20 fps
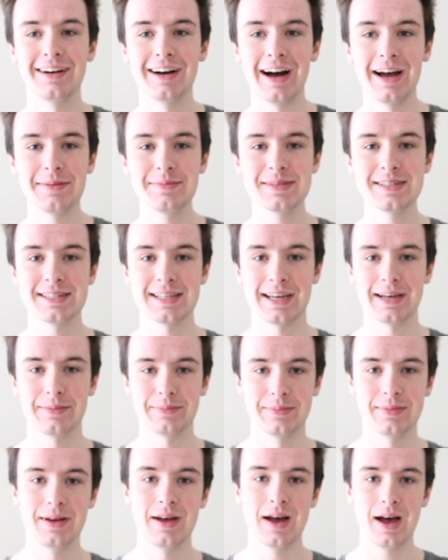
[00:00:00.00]
I'm
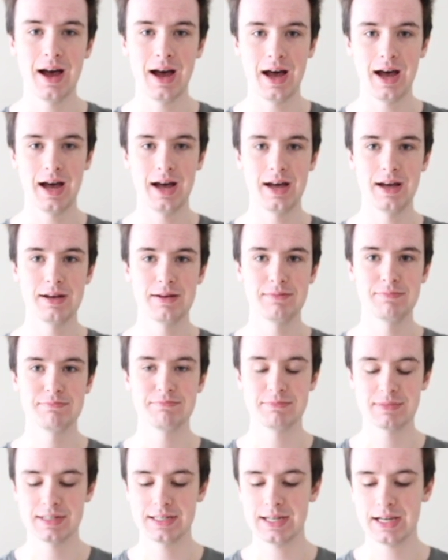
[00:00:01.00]
Sam.
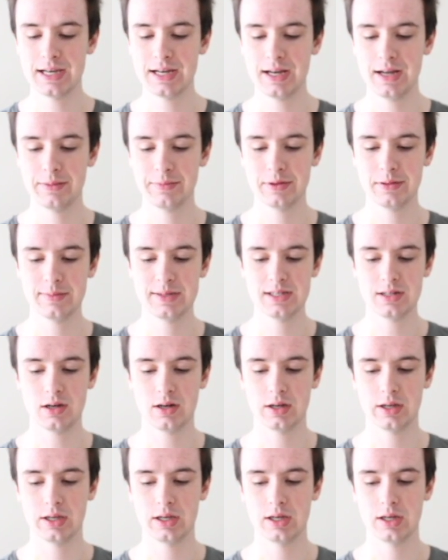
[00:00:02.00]
Today I'm going to be
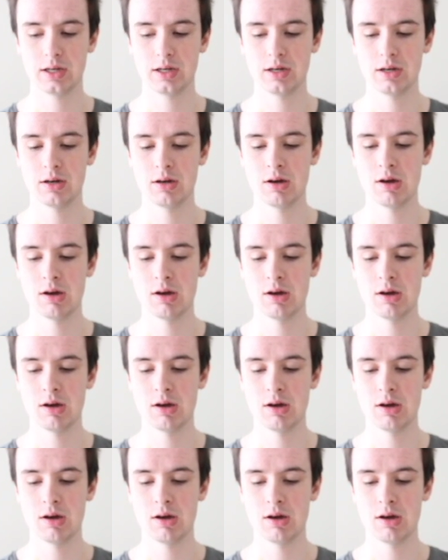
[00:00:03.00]
talking